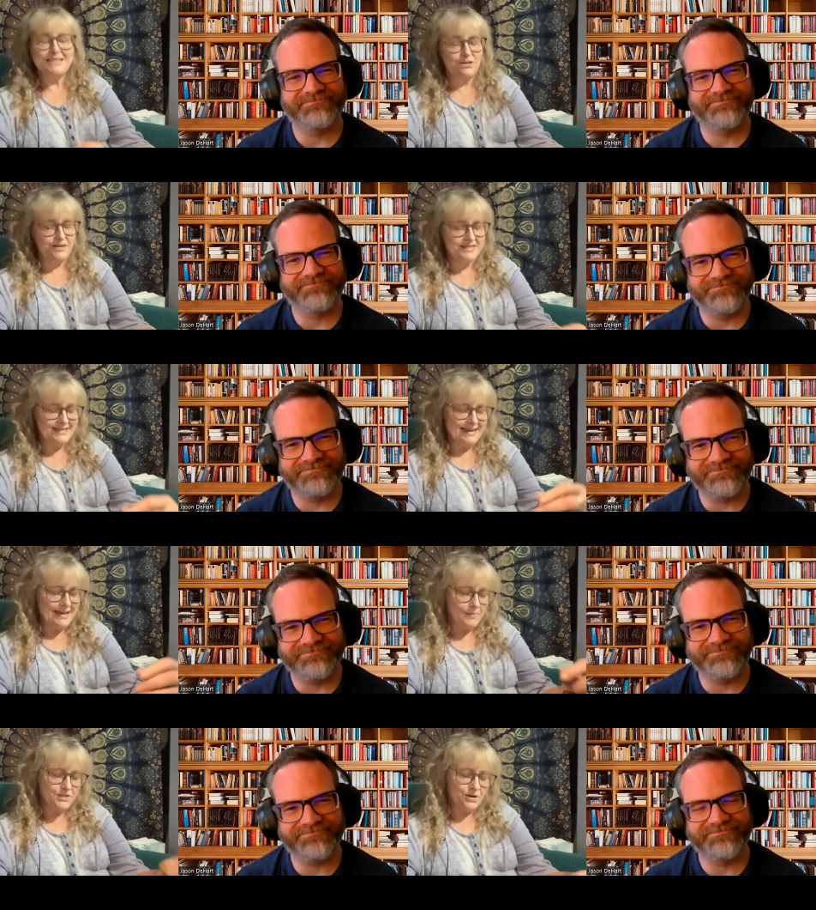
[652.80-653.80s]
Speaker 1: series,
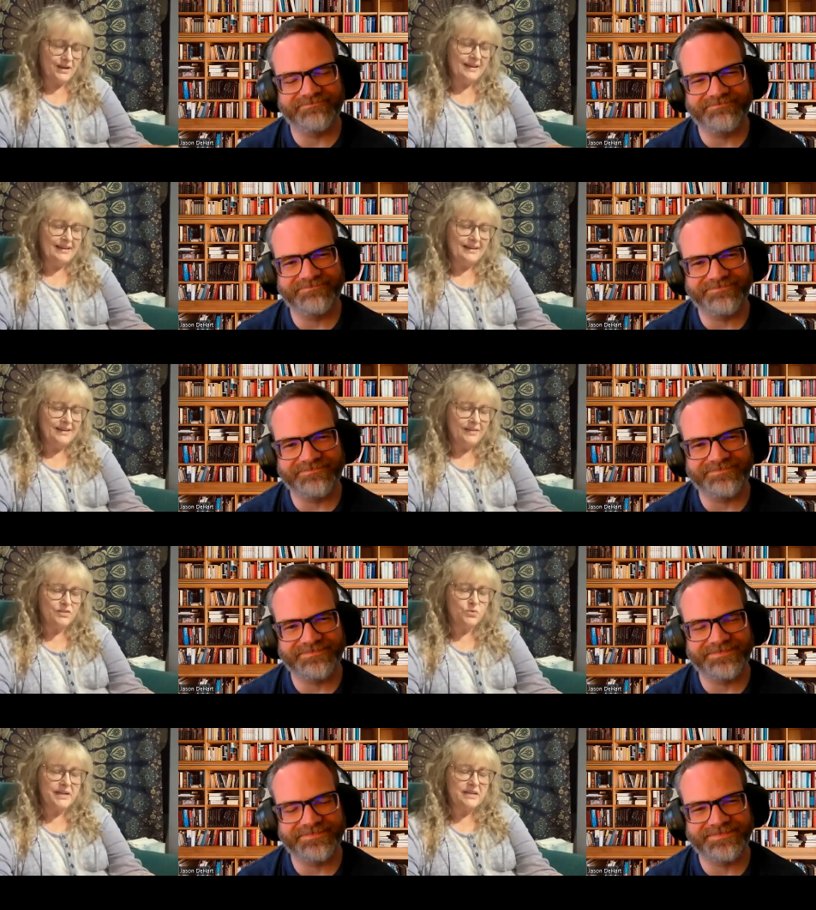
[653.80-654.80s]
I'm sorry,
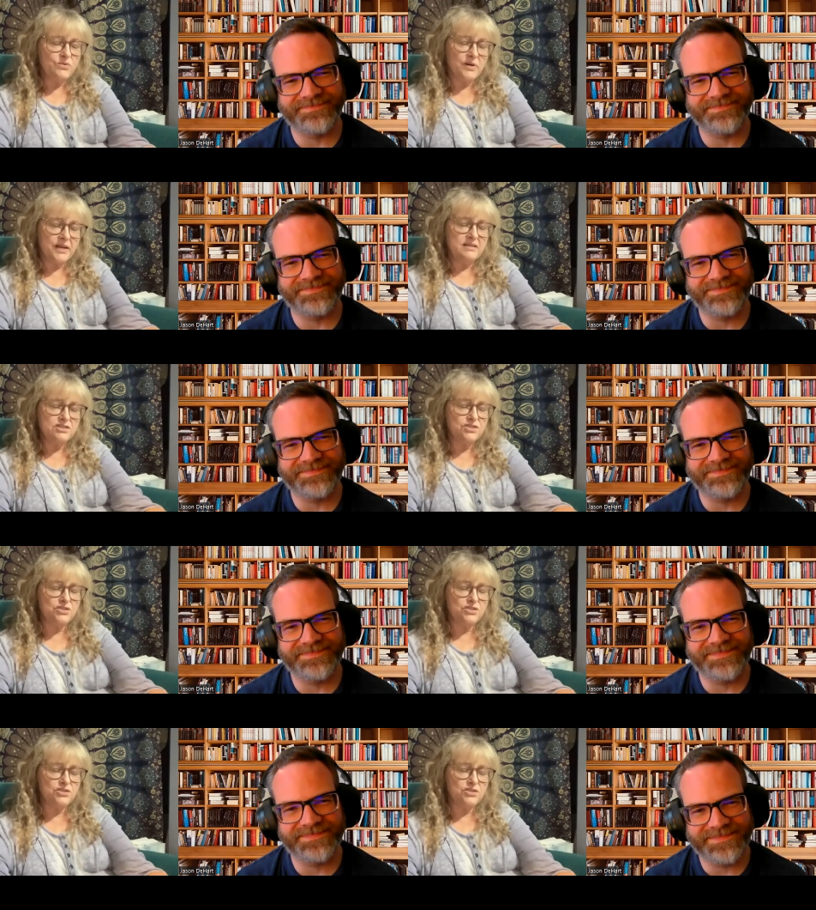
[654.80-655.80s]
of 2020.
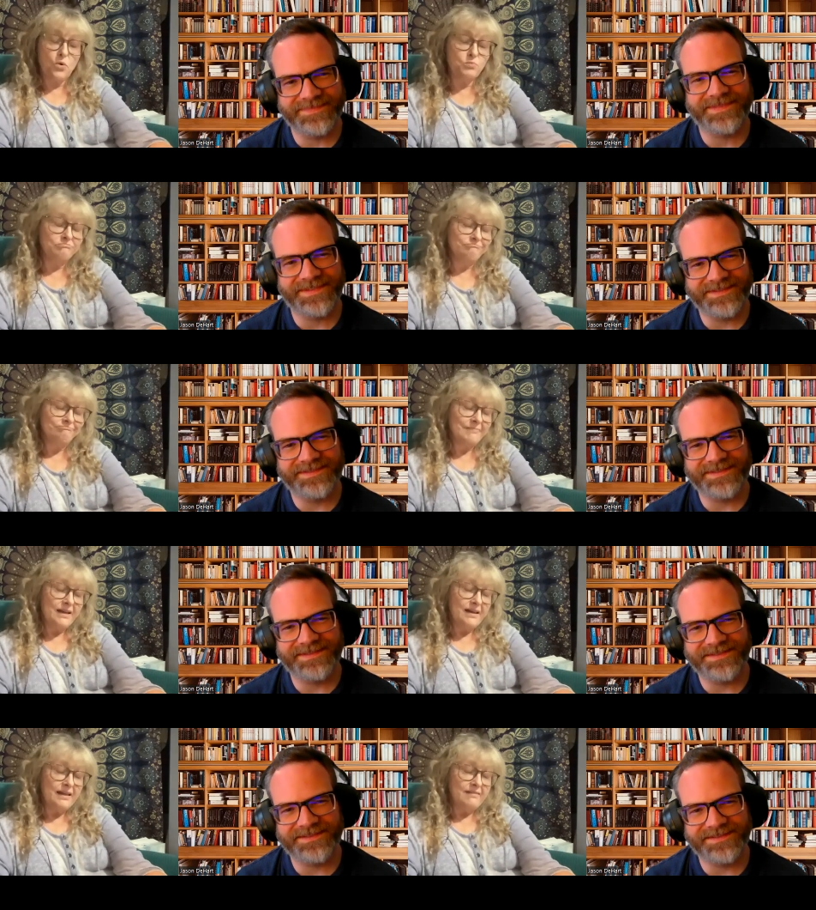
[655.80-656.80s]
So
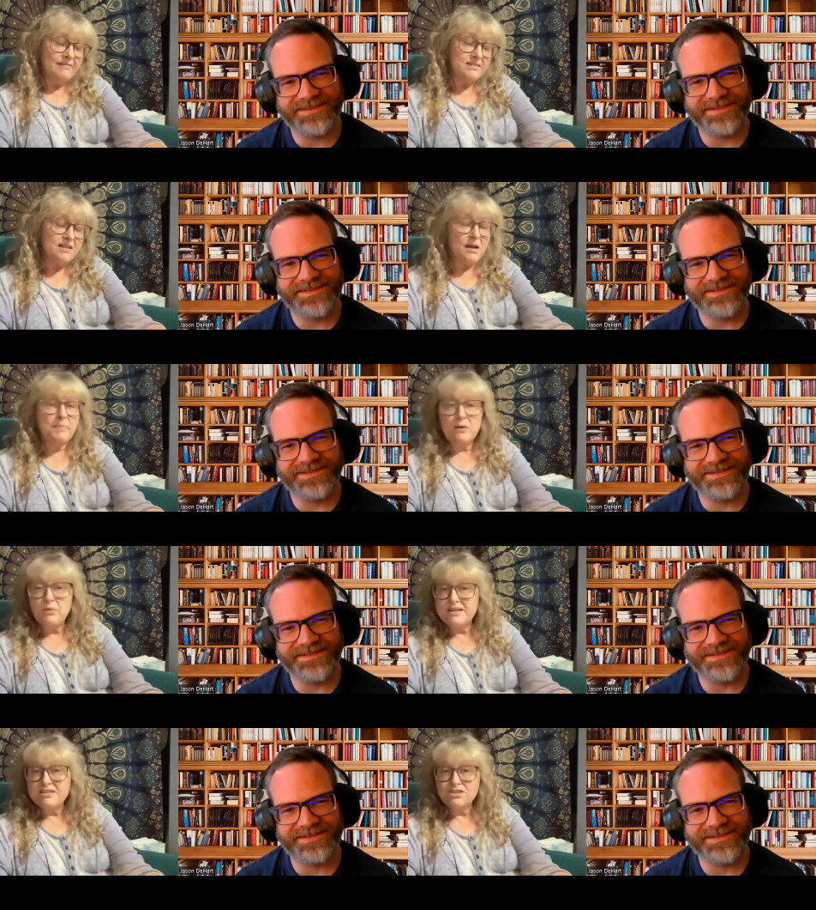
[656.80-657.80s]
it's not a
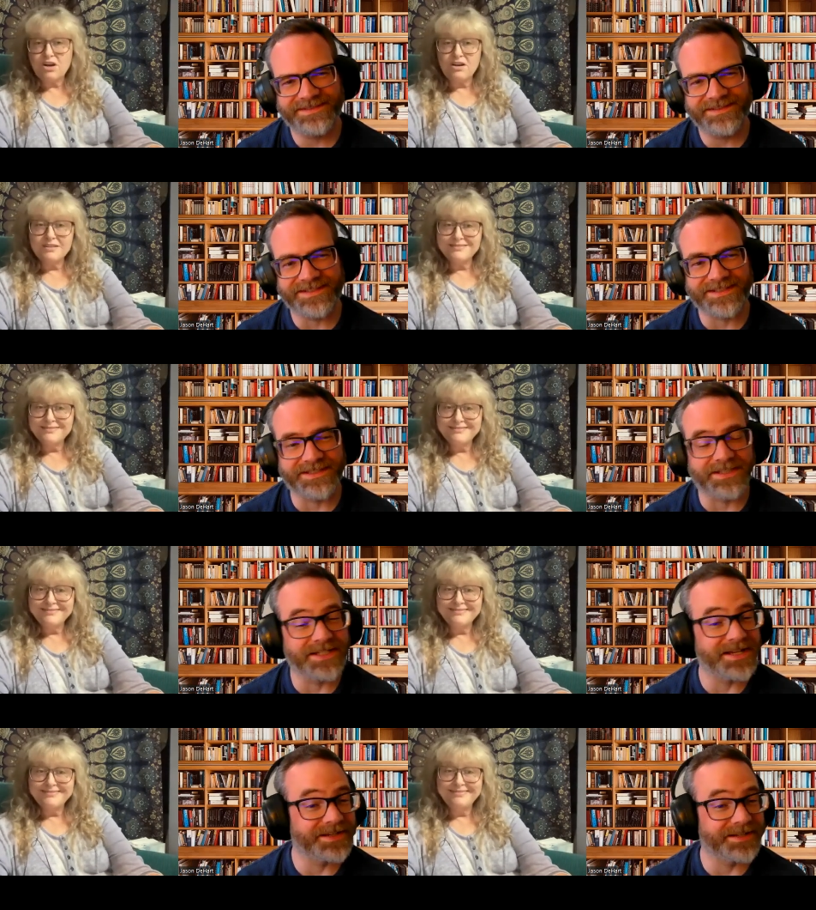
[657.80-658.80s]
bad way to start.
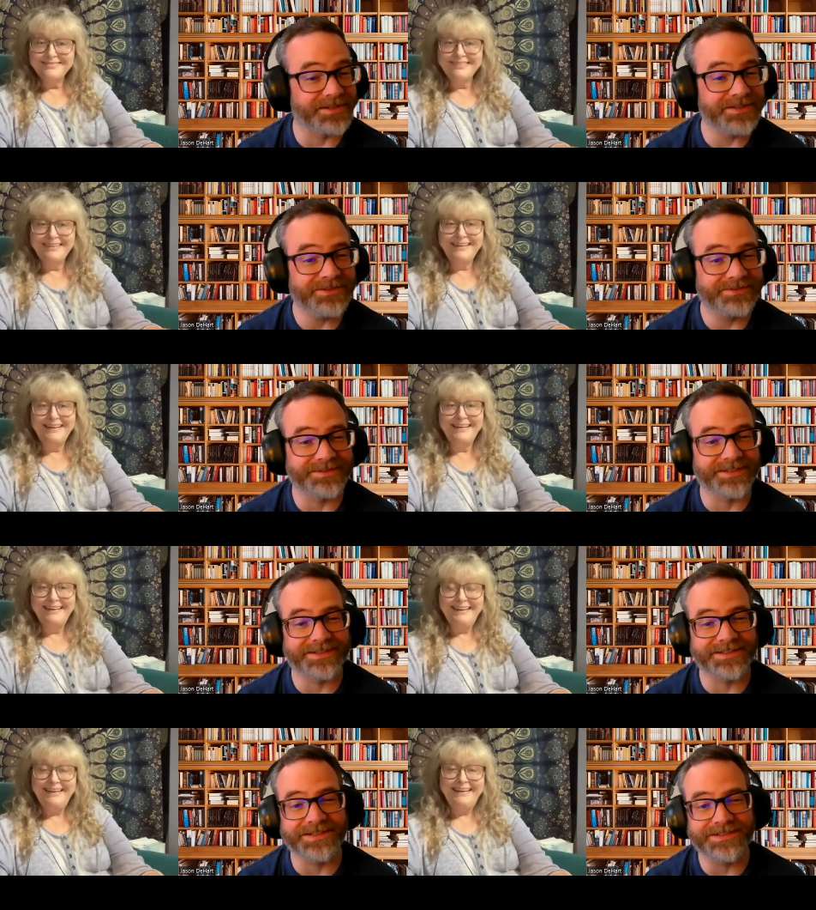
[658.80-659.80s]
Speaker 2: Not at all.
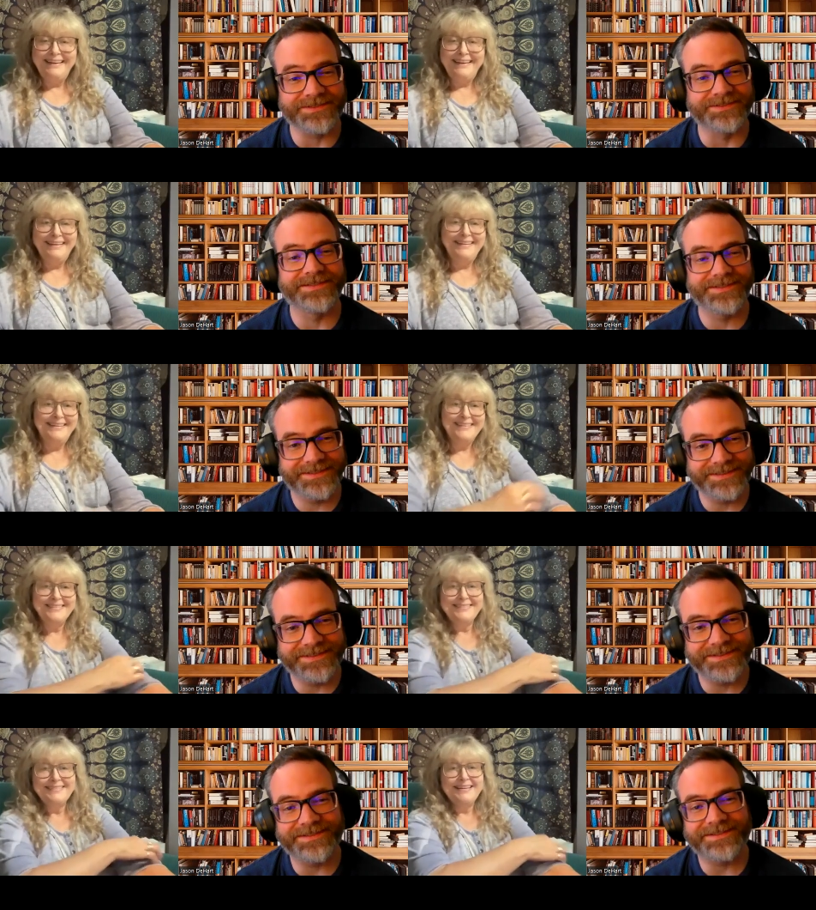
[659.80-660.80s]
Not at all.
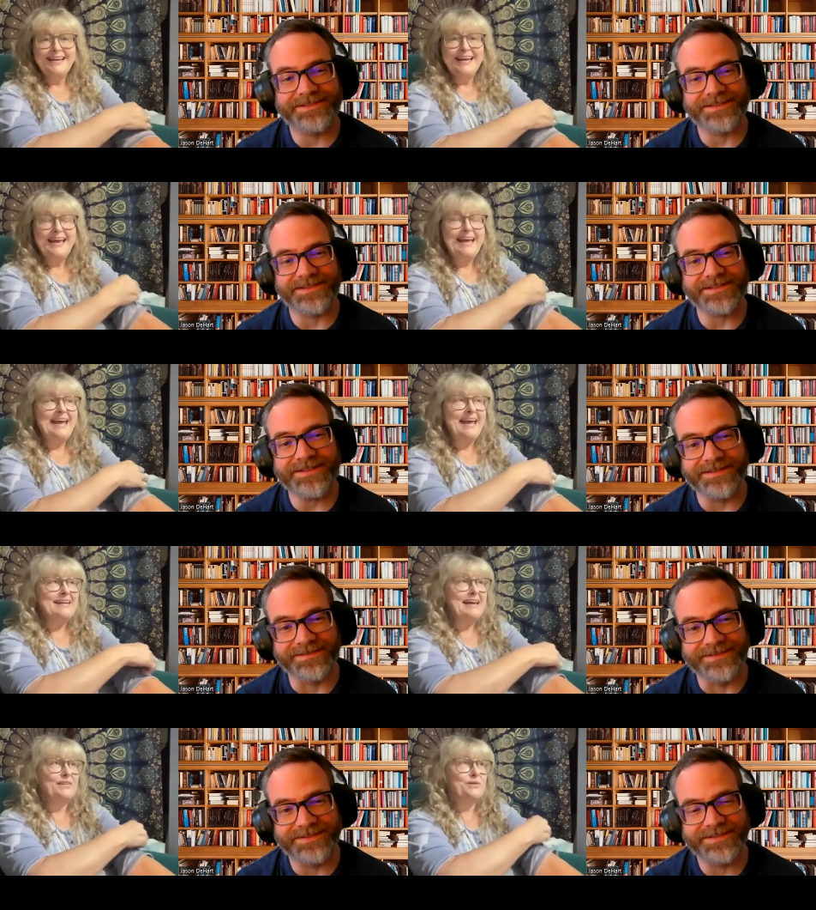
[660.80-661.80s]

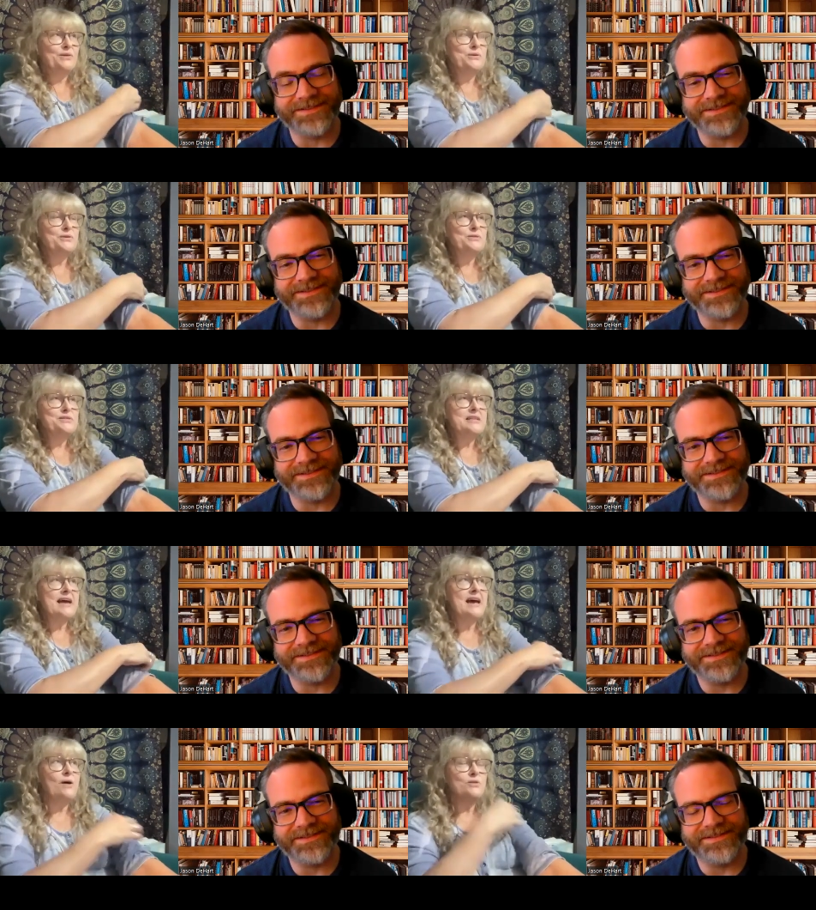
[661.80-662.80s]
Speaker 1: And I learned
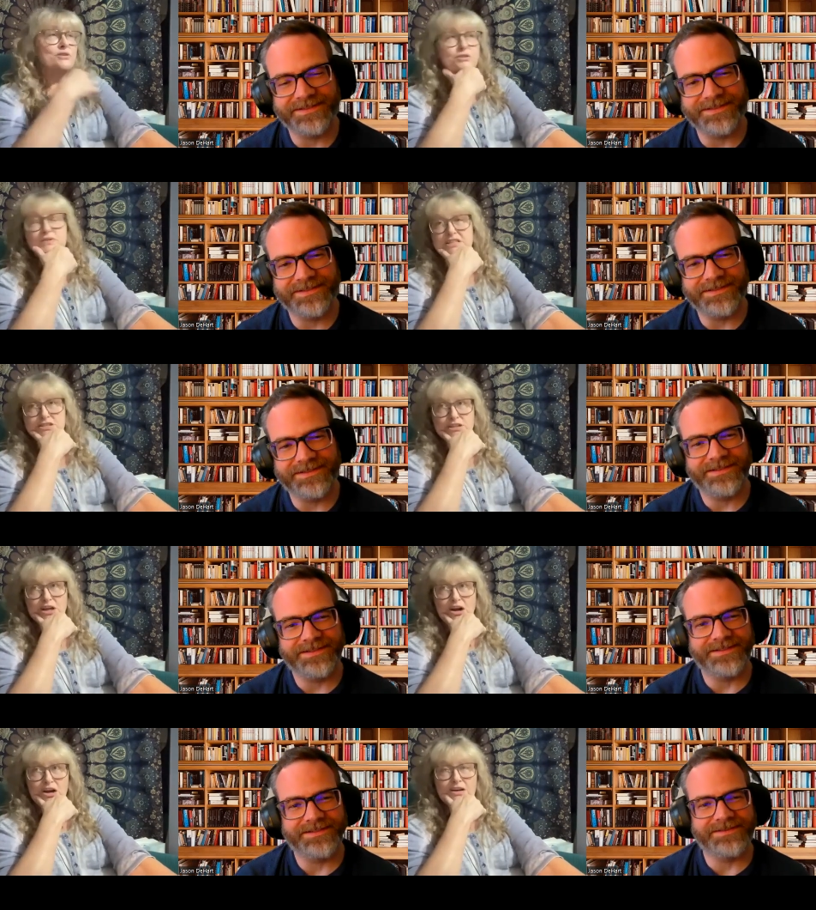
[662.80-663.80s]
how to do
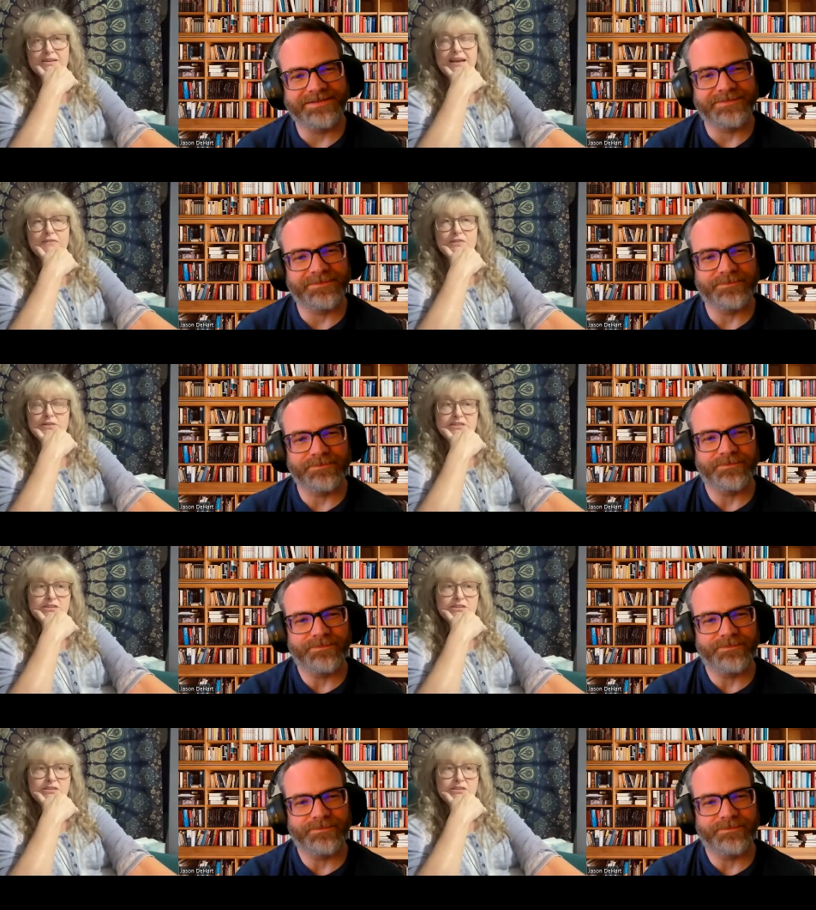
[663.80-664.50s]
digital art after I